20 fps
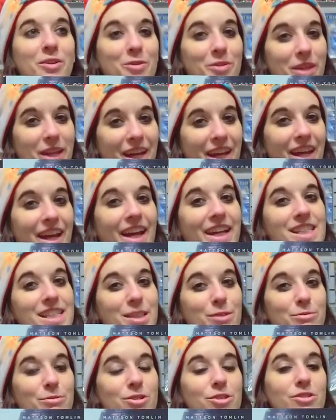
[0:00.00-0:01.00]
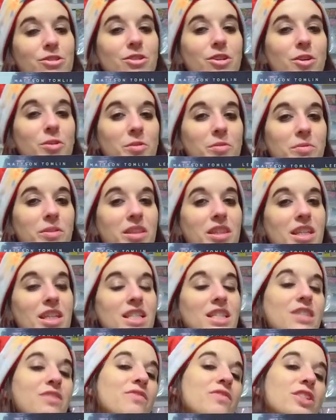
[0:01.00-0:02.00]
okay i see where you're going with this
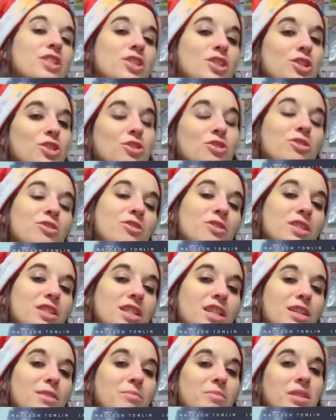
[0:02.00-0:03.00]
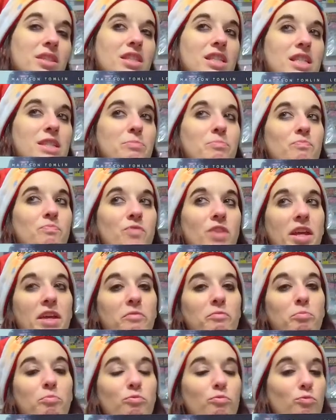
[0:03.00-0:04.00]
the vicious circle is going to be this like
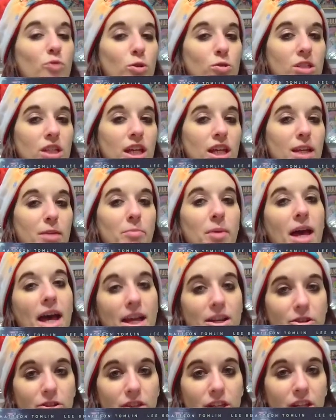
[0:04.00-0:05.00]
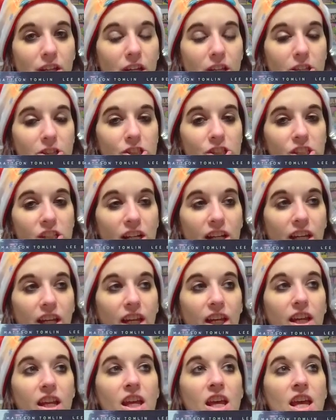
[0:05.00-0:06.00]
rotating pattern that y'all are stuck
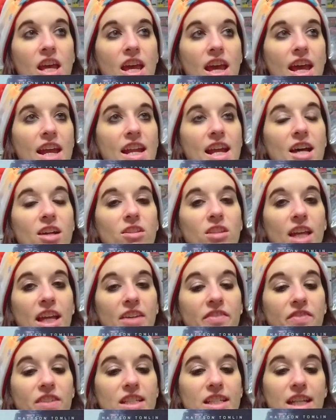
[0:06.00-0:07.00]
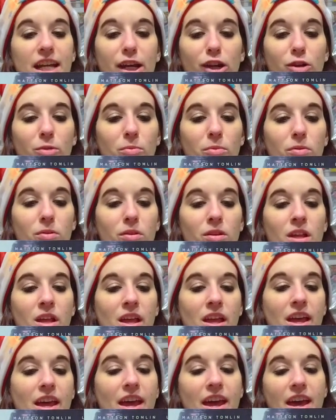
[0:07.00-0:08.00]
in and how life is terrible
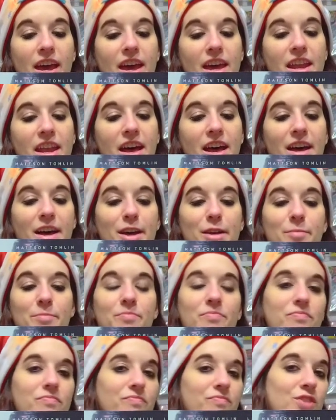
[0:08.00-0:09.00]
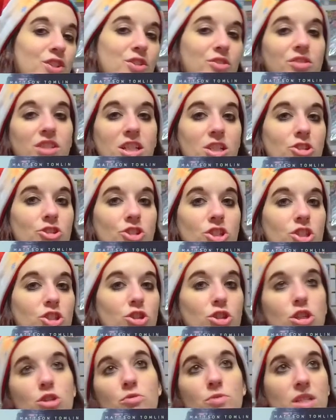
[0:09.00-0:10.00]
and um you know these are
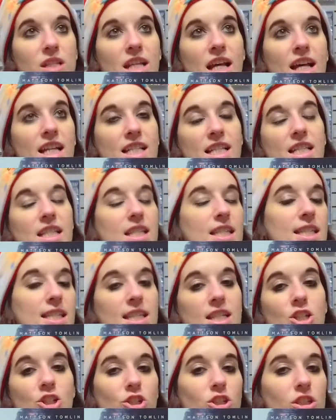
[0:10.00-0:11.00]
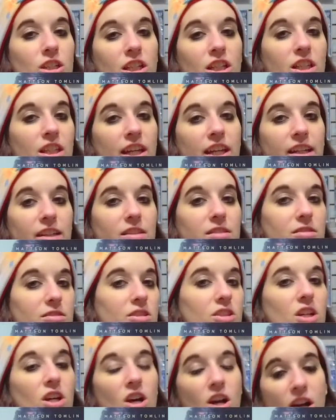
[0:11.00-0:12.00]
just two assassins essentially like
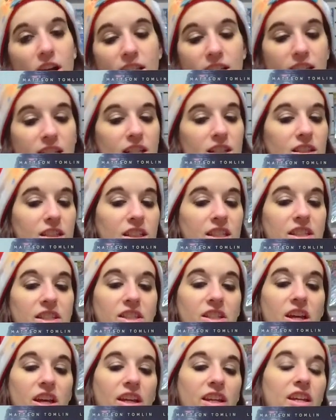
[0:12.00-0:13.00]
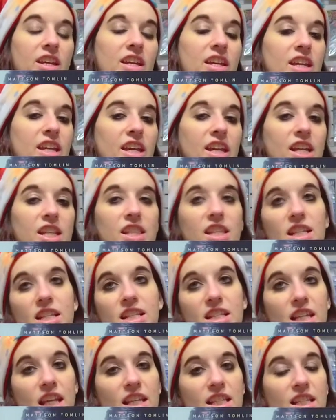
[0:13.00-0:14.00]
constantly stuck in
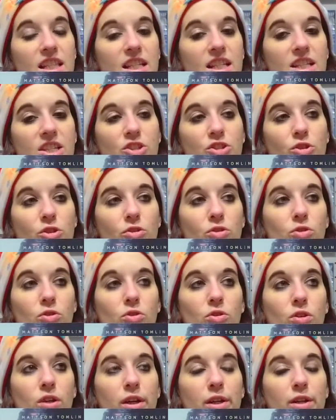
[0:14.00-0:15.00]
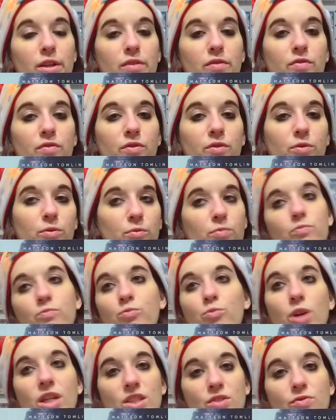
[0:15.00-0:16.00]
this in this circle of
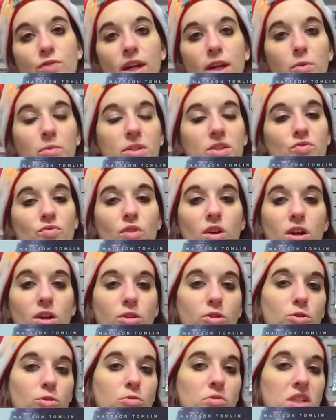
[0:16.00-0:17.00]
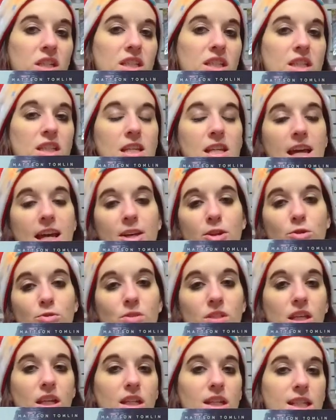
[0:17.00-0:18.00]
what's right, what's wrong, who needs to die,
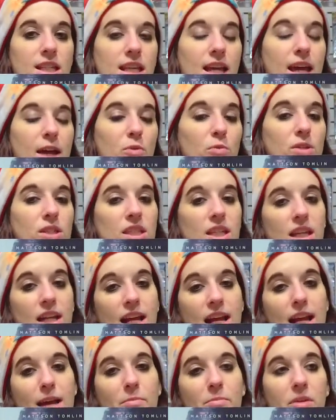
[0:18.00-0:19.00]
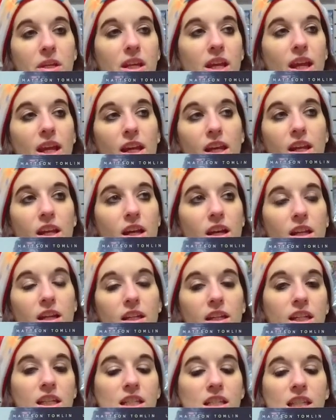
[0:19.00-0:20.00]
who's going to die, what's going to happen, and uh,
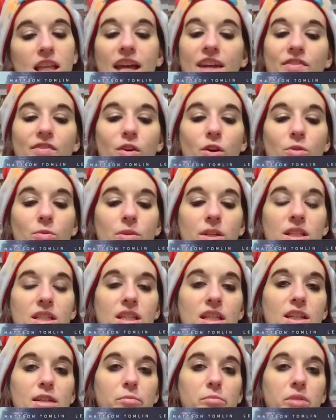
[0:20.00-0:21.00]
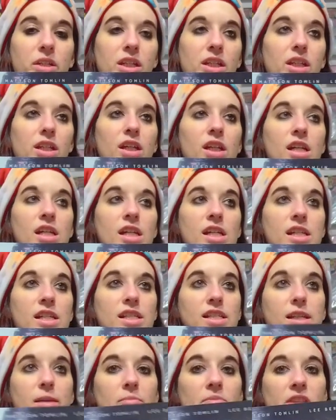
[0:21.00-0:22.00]
is life always going to be
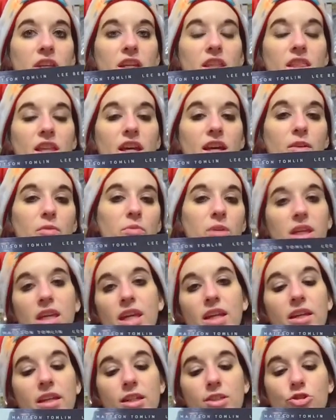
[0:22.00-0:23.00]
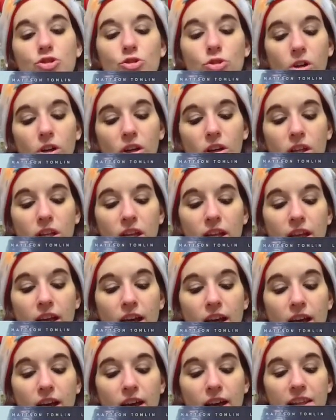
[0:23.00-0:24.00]
something that we can't control?
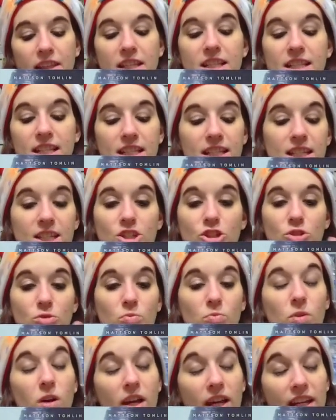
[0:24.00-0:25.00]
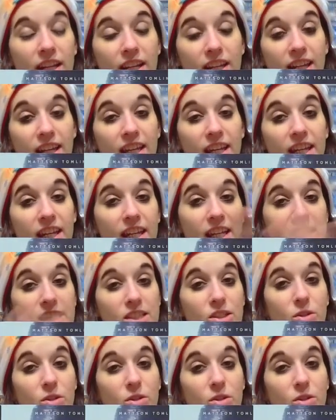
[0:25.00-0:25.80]
Uh, this is issue one. It is